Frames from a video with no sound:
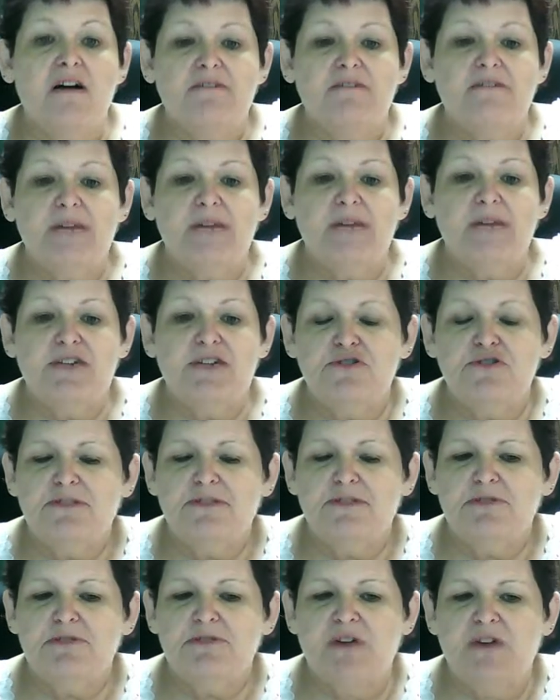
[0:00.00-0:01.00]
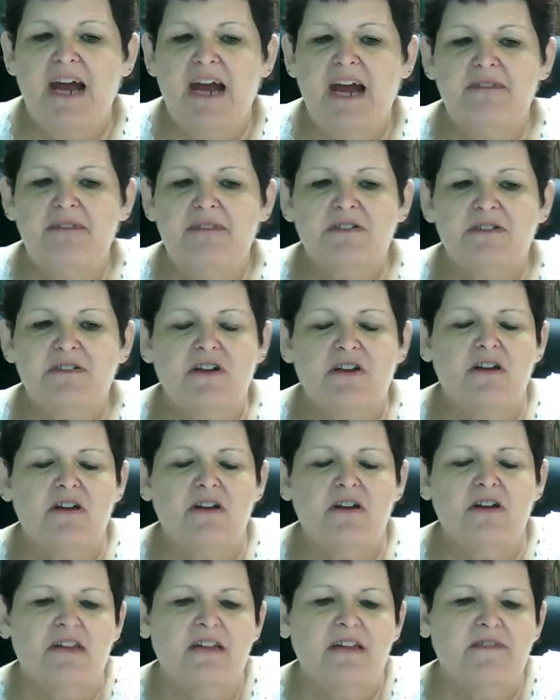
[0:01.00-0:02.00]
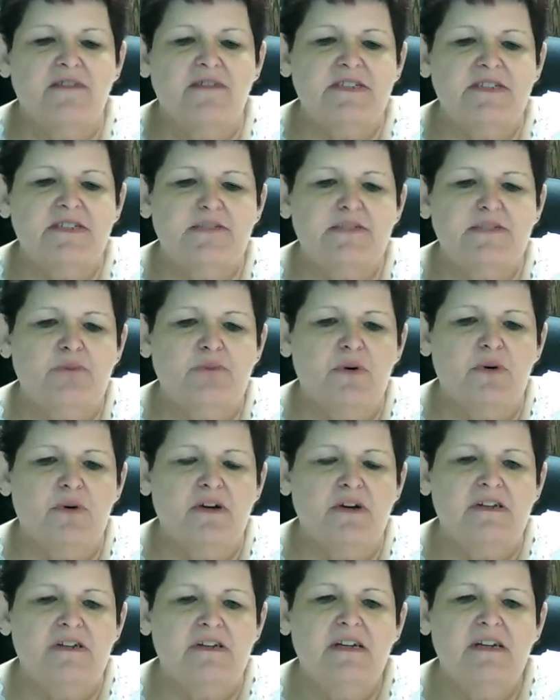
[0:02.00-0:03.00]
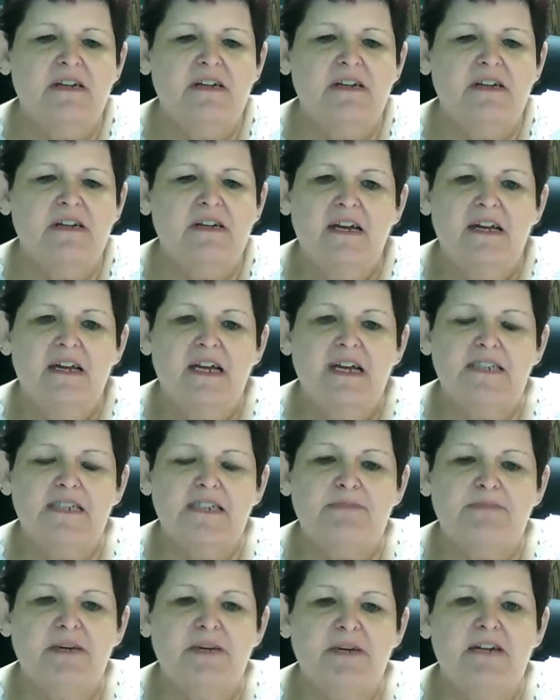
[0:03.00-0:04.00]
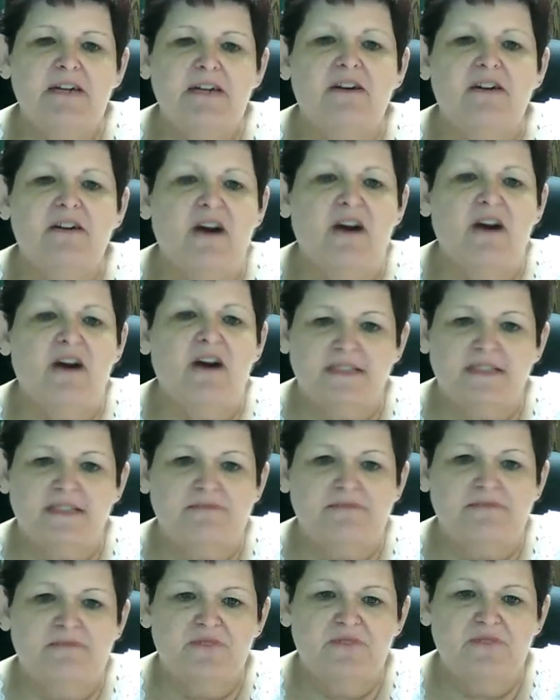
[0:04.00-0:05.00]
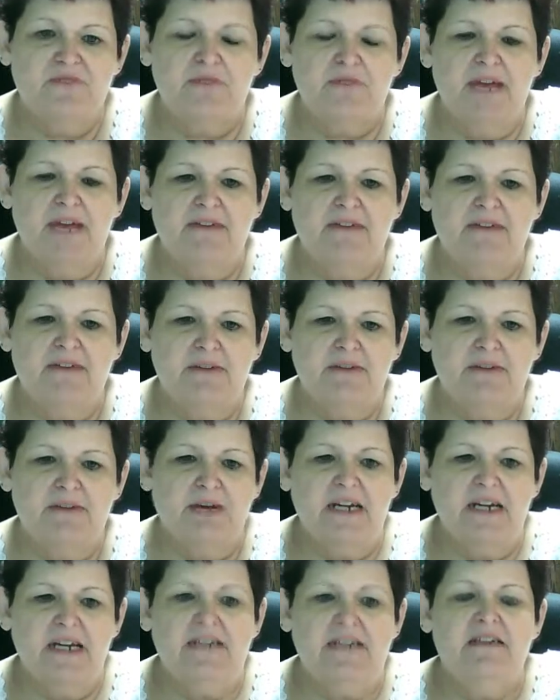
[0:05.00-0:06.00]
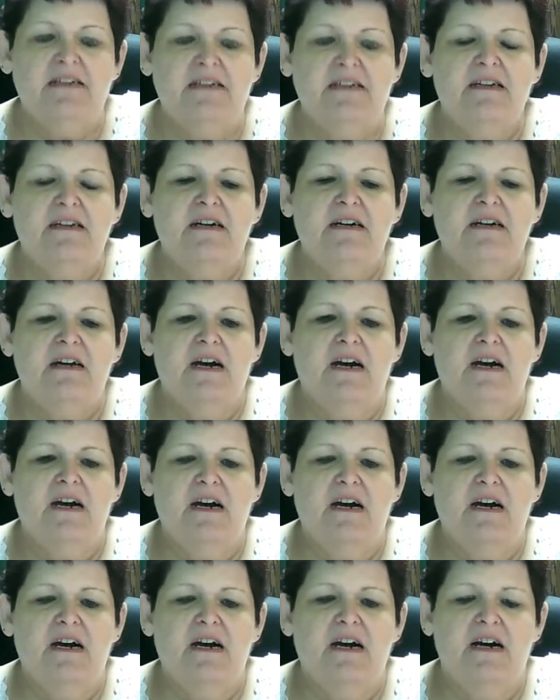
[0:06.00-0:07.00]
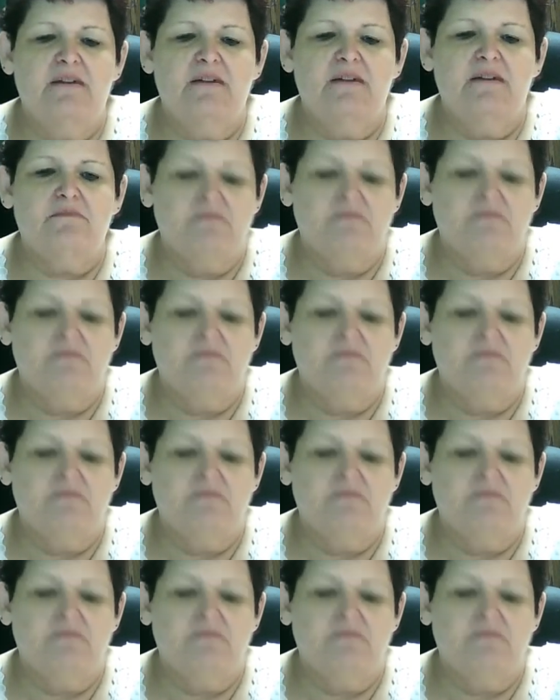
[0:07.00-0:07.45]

of my new subscribers. All the love and support has been awesome from everybody. I